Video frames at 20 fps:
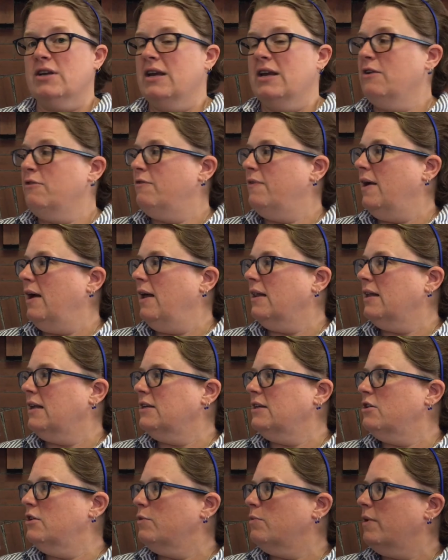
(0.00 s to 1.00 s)
he fell
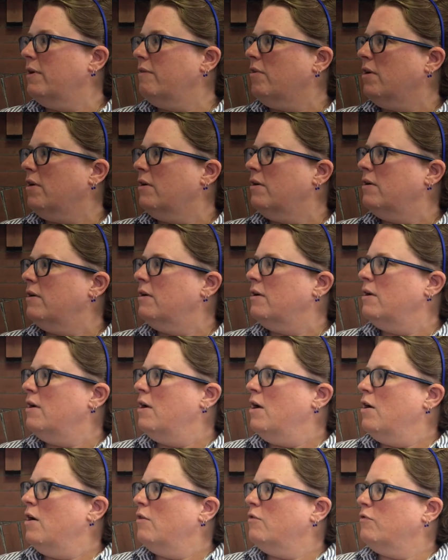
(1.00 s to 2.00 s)
into the river.
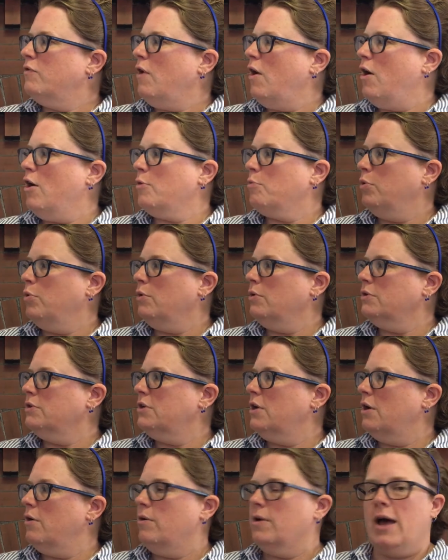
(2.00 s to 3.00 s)
Frog pulled
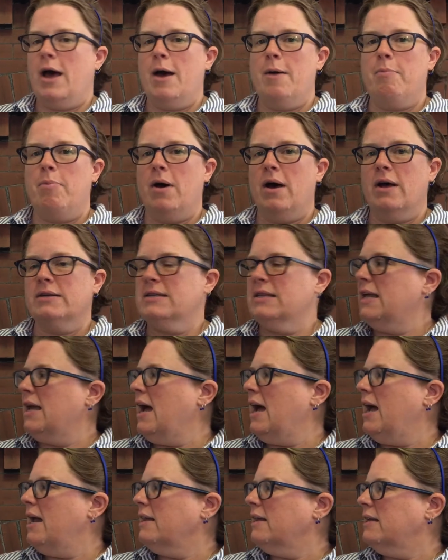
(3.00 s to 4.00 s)
Toad up onto the
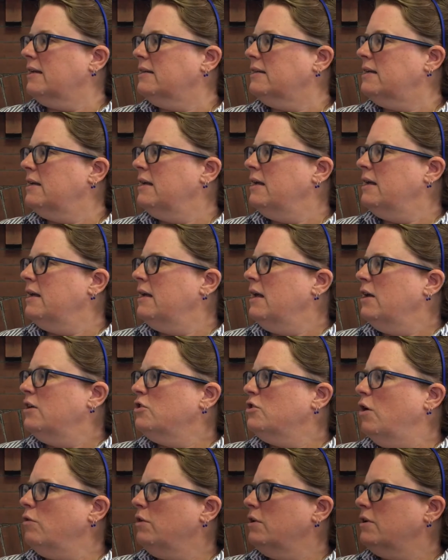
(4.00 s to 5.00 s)
island.
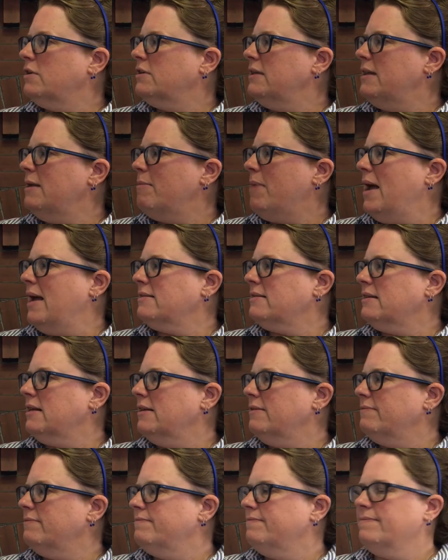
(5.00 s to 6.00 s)
Toad looked in the
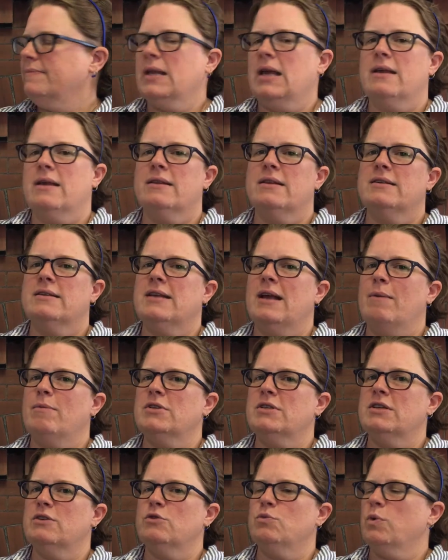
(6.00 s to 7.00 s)
basket. The
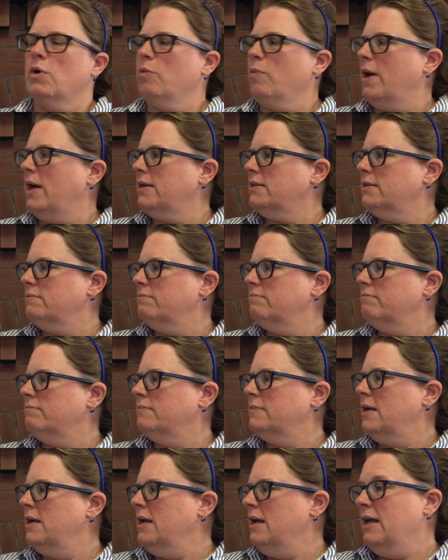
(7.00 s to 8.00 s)
sandwiches were wet.
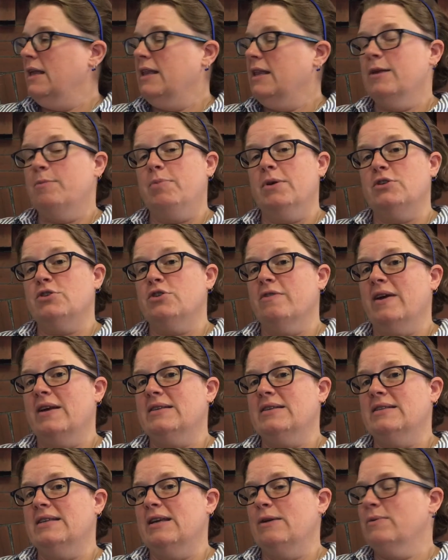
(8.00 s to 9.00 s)
The pitcher of
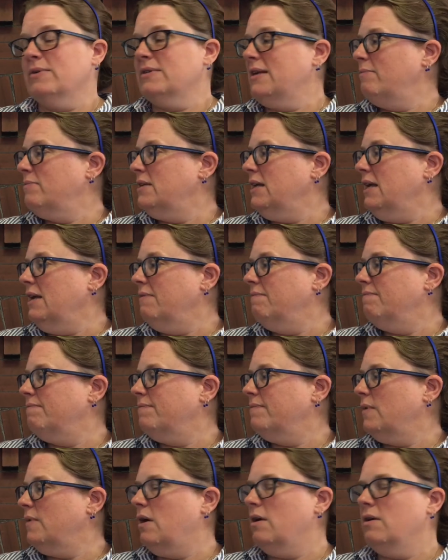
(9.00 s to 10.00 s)
iced tea was empty.
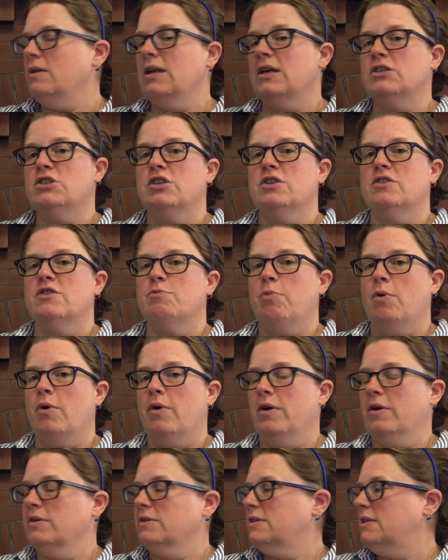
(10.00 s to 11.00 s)
"Our lunch is
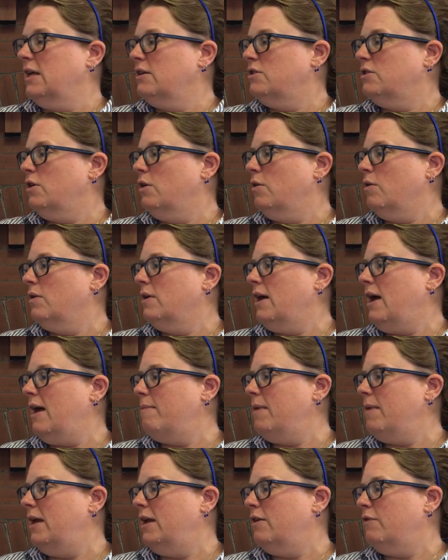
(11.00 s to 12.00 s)
spoiled," said Toad. "I
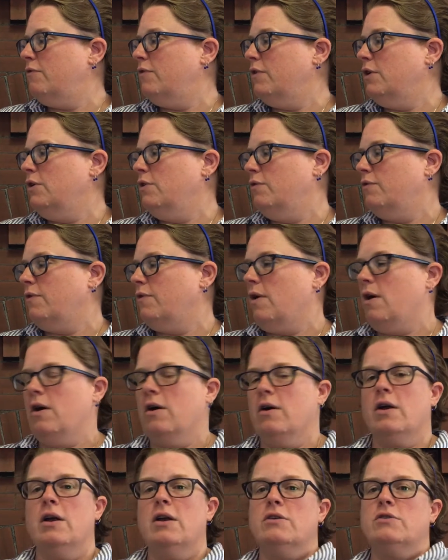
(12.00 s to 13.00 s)
made it for you,
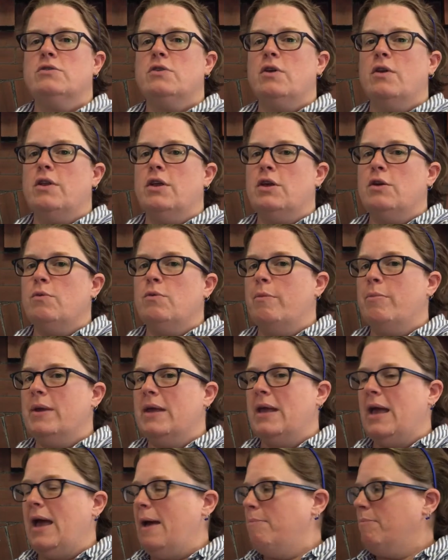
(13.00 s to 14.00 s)
Frog, so that you will be
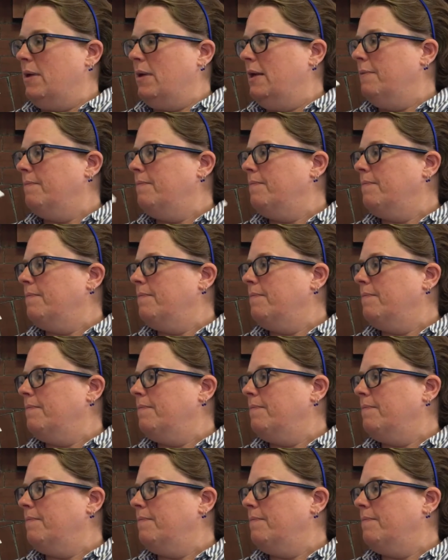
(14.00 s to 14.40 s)
happy."